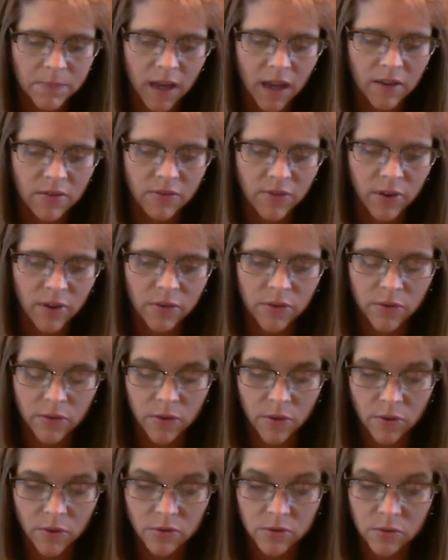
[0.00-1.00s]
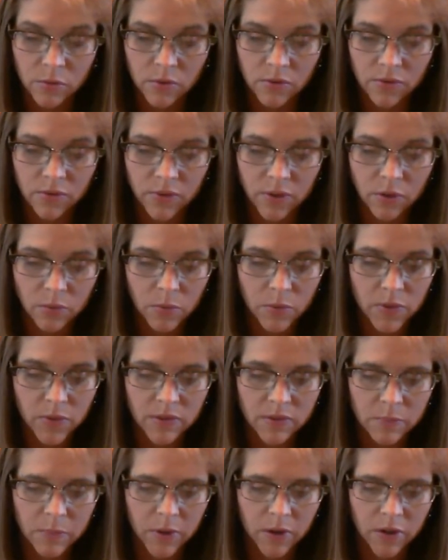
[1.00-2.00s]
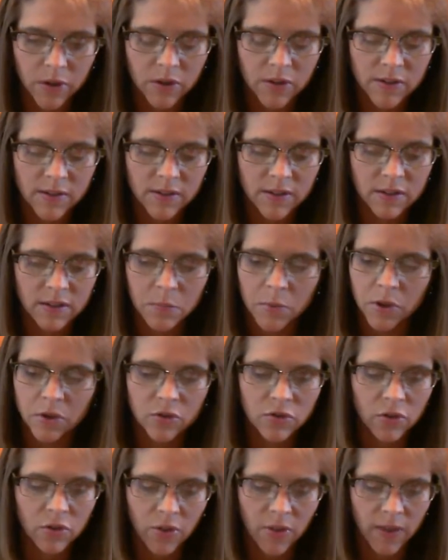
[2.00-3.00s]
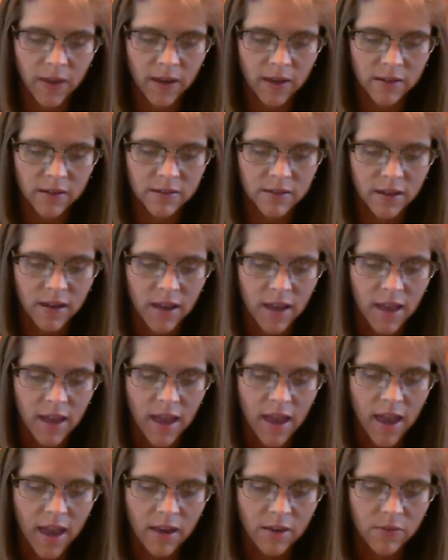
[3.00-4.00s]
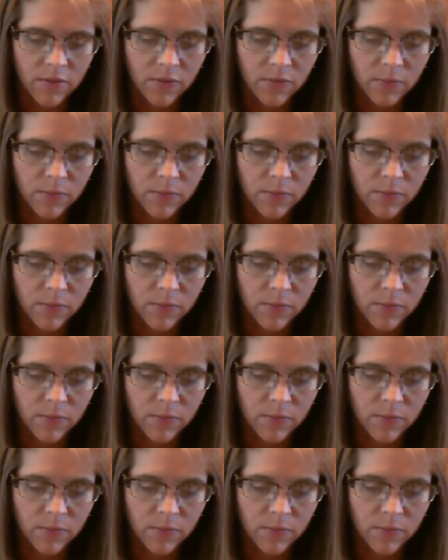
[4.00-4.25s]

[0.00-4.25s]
I felt that those who were filled with the Spirit could see spiritual things and